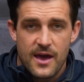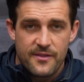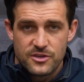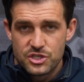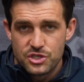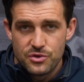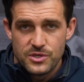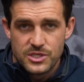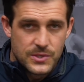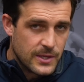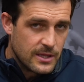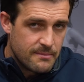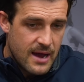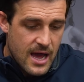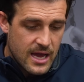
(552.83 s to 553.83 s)
other shoes that are on
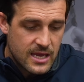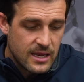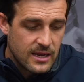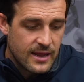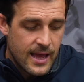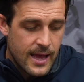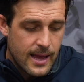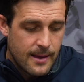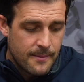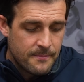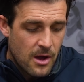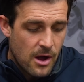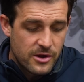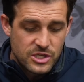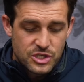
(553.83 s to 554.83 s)
the market. I'm
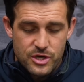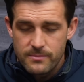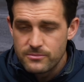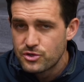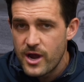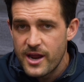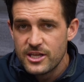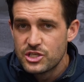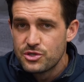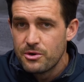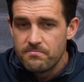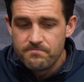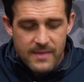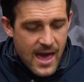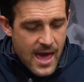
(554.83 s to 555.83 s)
going to jump straight into it.